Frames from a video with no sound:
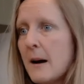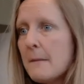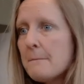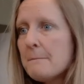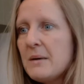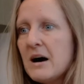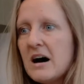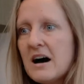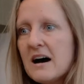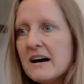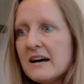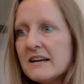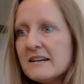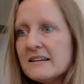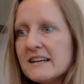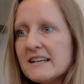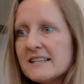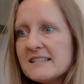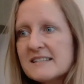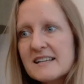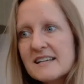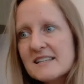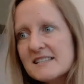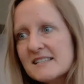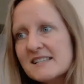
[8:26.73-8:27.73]
But
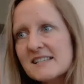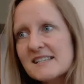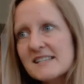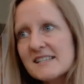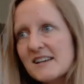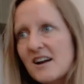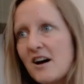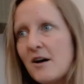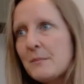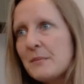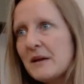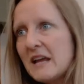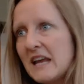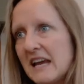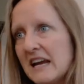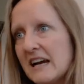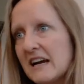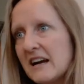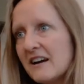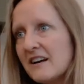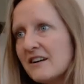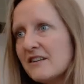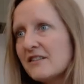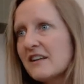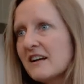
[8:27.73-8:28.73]
it doesn't stop here.